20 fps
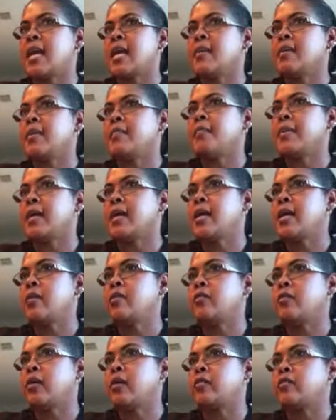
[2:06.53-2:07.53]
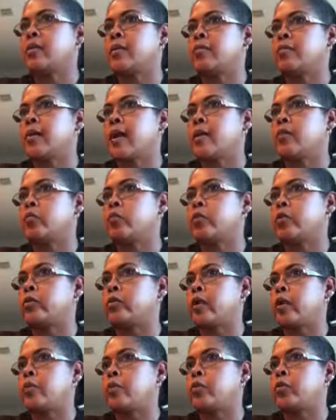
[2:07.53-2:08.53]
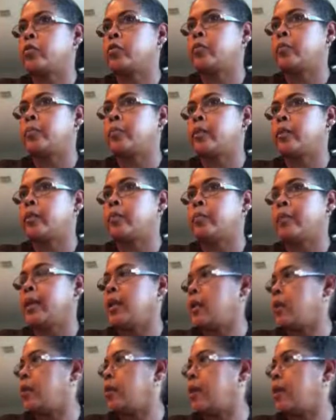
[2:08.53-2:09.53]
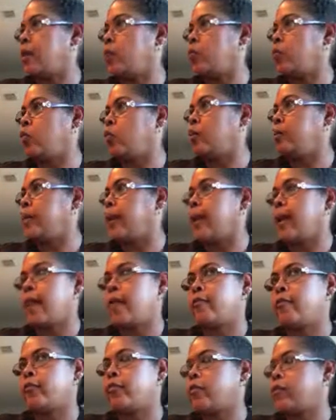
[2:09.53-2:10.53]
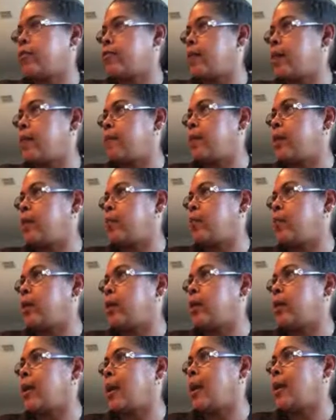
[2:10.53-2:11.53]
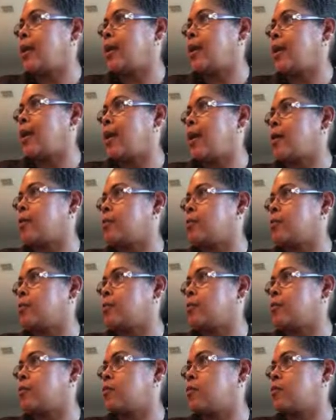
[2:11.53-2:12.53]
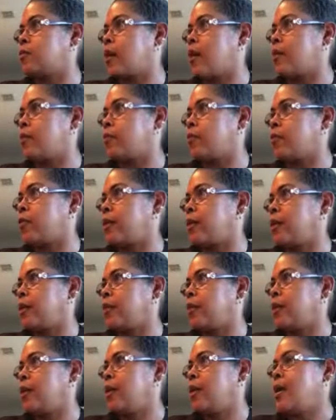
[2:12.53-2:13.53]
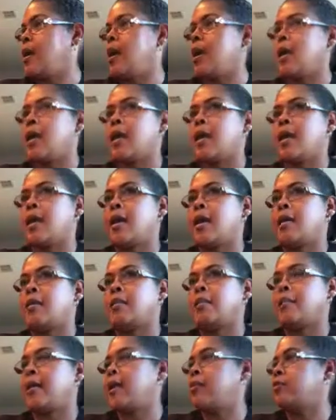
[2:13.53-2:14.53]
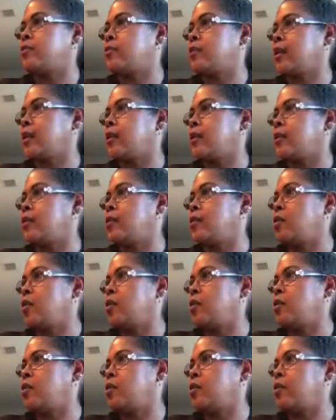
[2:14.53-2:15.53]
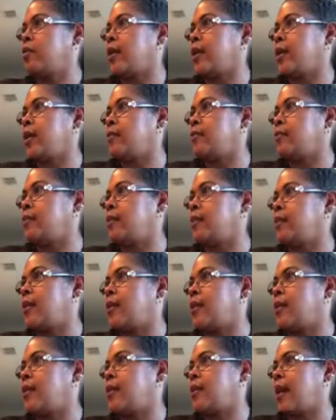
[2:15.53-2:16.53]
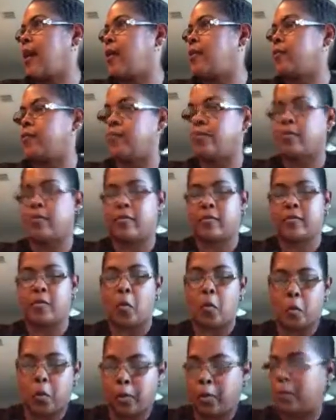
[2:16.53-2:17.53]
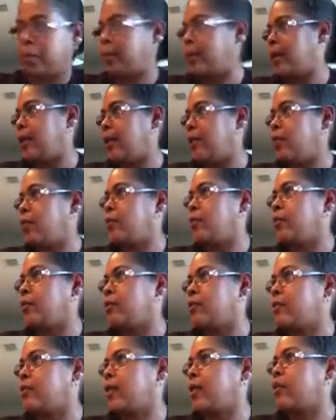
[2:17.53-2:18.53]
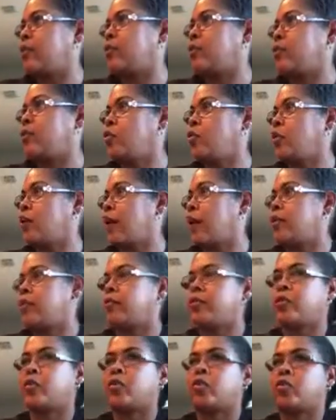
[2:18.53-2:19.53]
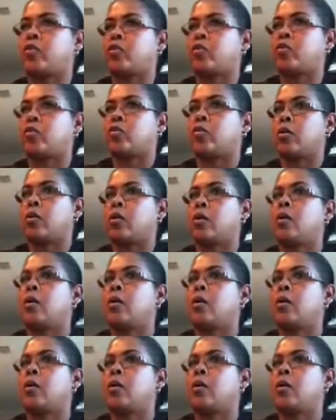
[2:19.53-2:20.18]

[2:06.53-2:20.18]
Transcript: It depends. Sometimes we're double booked, meaning that we may have 4 or 5 people in an 8 o'clock time frame, and the patients get a little antsy. They got somewhere to be or this and that, so you kind of feel a little